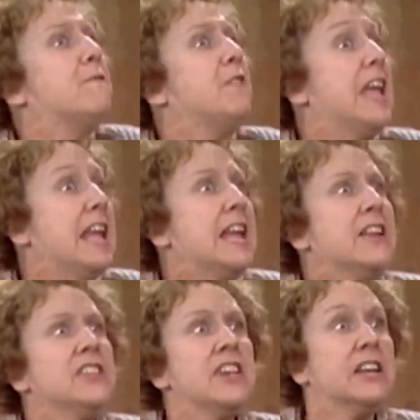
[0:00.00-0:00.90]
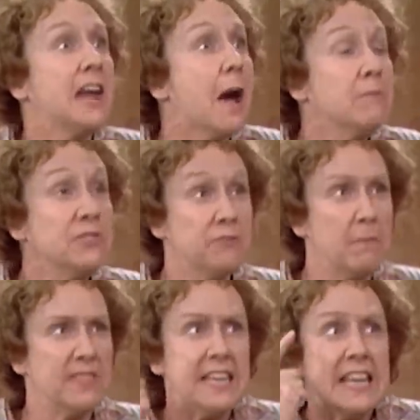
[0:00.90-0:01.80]
failure comes
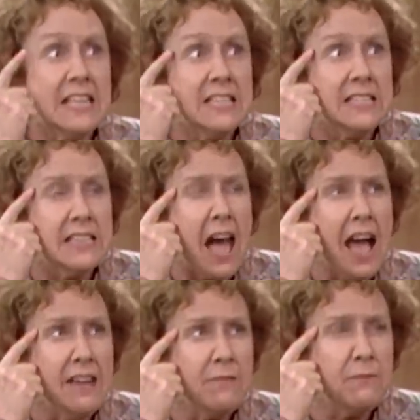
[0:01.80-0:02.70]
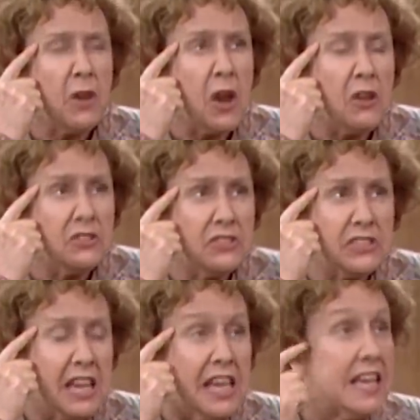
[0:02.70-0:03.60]
from the inside
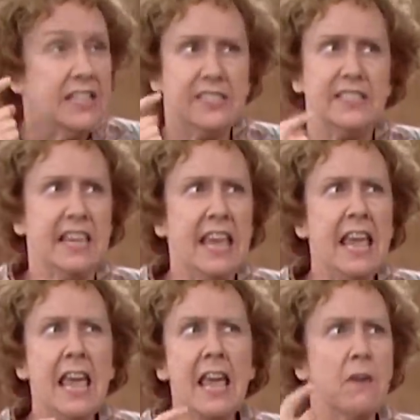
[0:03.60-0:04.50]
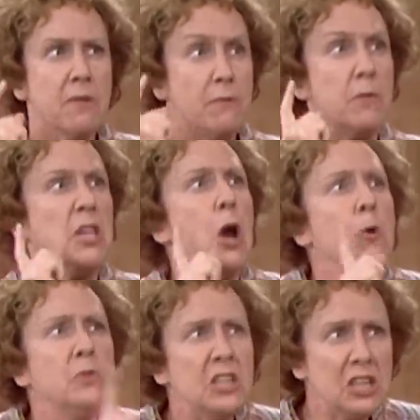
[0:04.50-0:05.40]
first. It's there if we
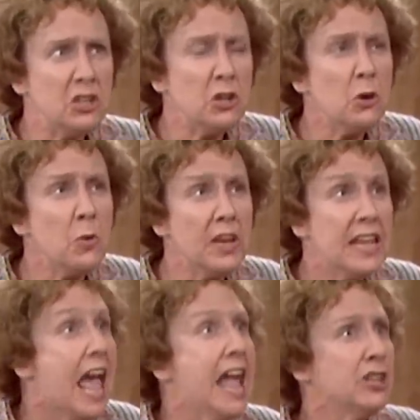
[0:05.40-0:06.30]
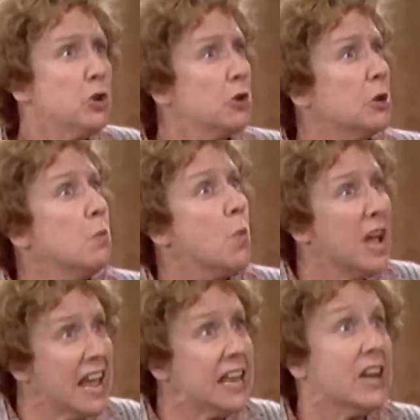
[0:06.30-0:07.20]
only knew it. And you can
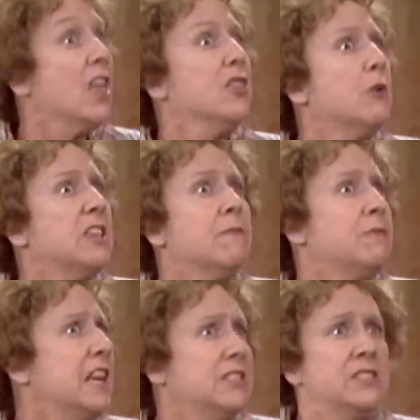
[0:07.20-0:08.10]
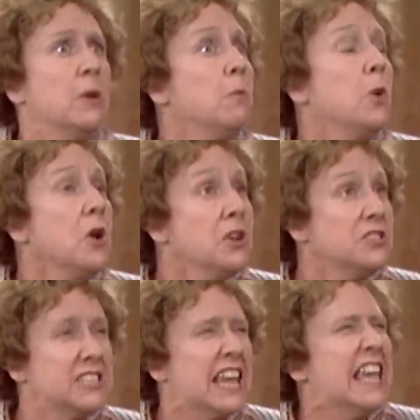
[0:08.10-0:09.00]
win, though you face the
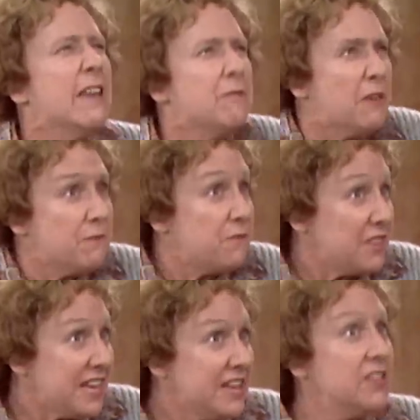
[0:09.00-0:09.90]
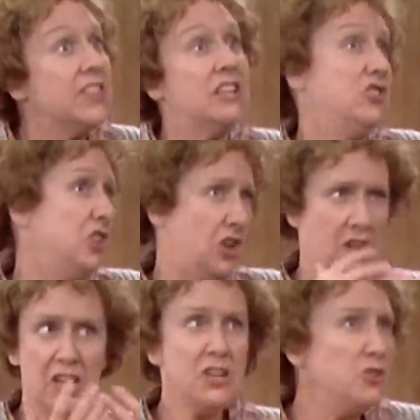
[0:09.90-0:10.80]
worst, if you feel that you're
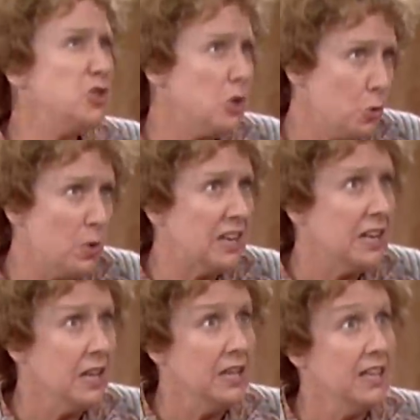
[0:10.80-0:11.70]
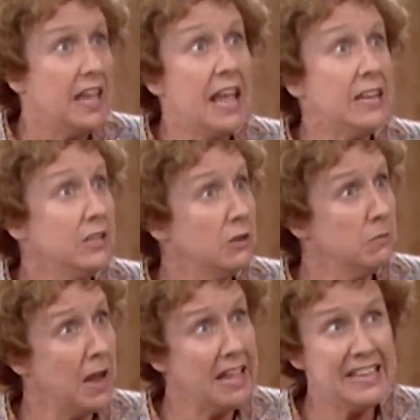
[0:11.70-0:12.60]
gonna do it. Edgar
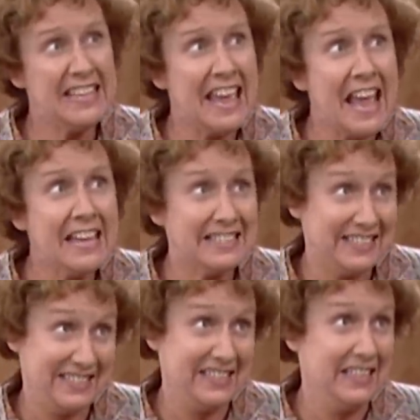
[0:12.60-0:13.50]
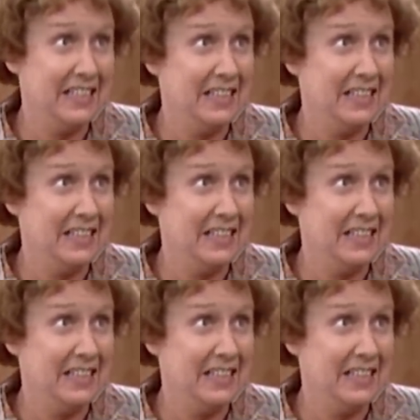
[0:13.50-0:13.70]
A. Guest.